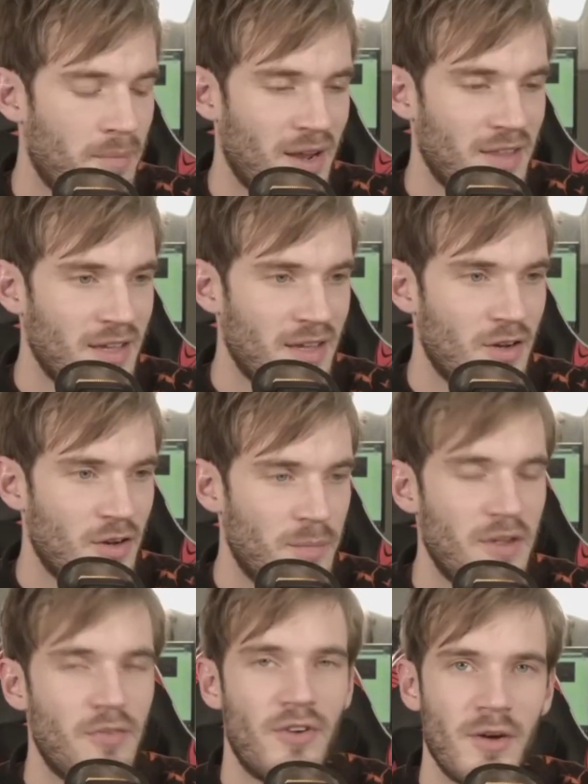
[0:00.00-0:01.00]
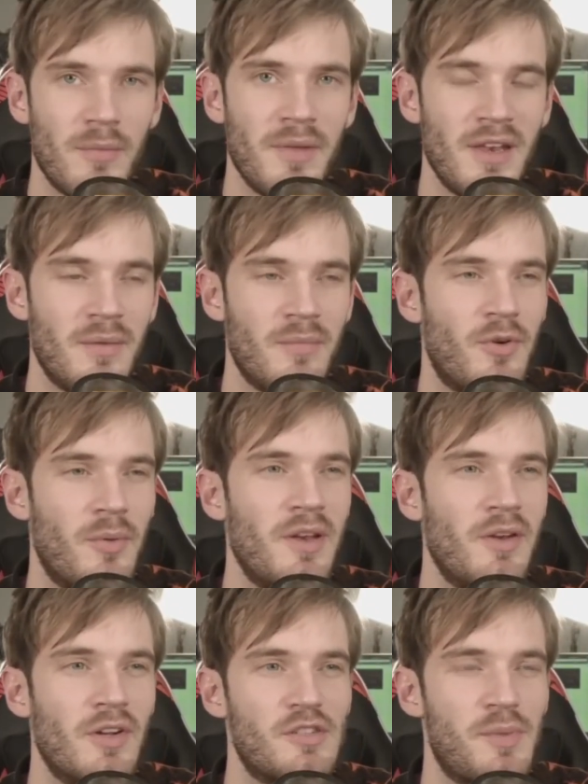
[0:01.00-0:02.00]
But I think think it could be a fun medium for
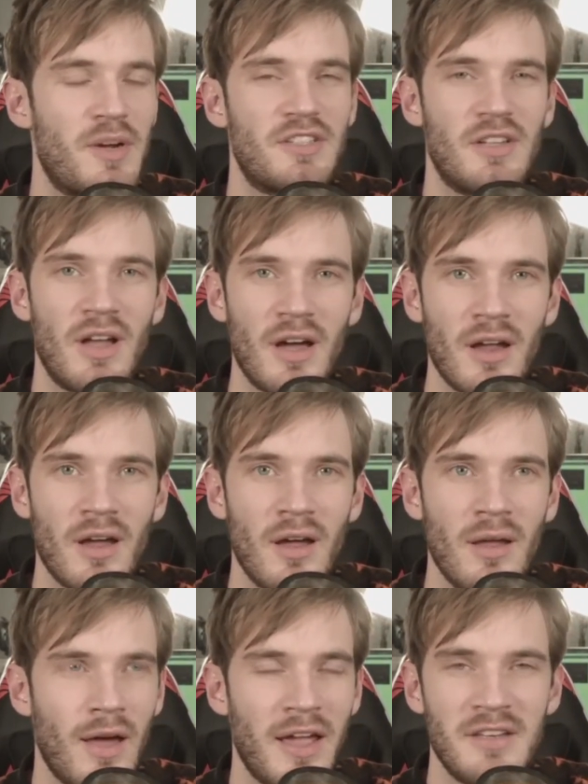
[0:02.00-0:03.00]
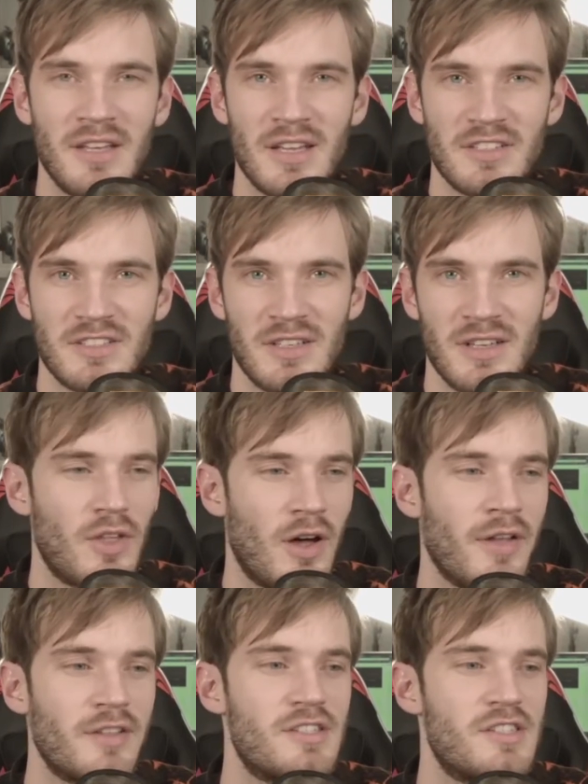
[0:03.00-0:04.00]
me to express a lot of ideas and
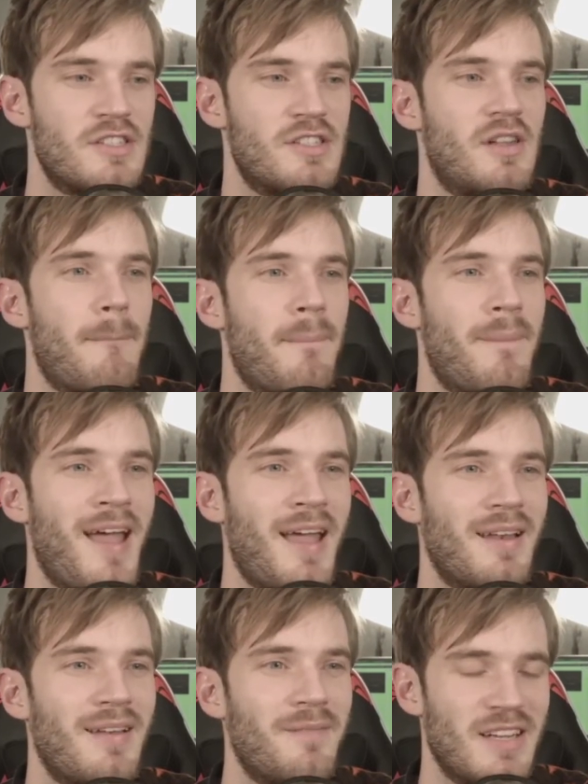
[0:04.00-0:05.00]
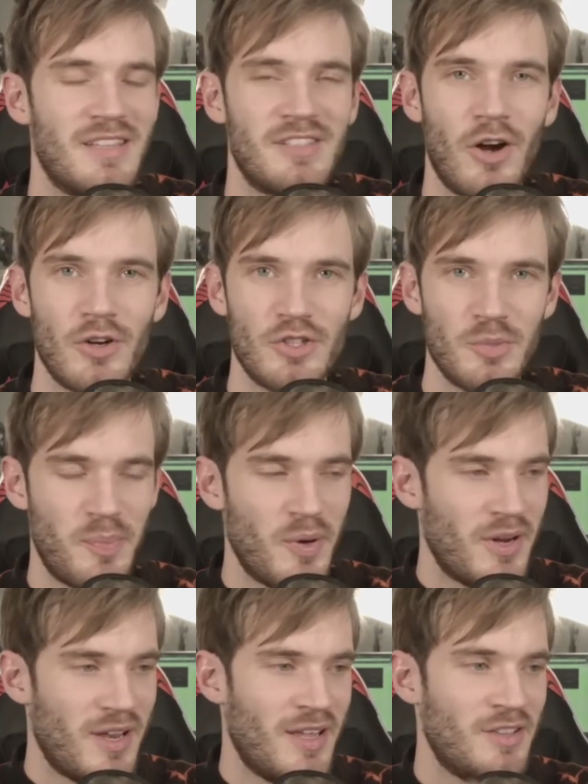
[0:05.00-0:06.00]
thoughts that it's hard to
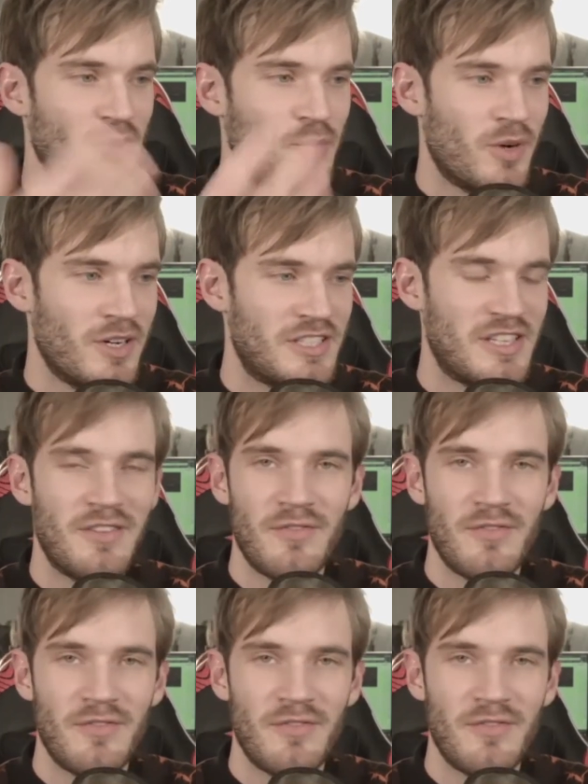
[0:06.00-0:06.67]
put into words in a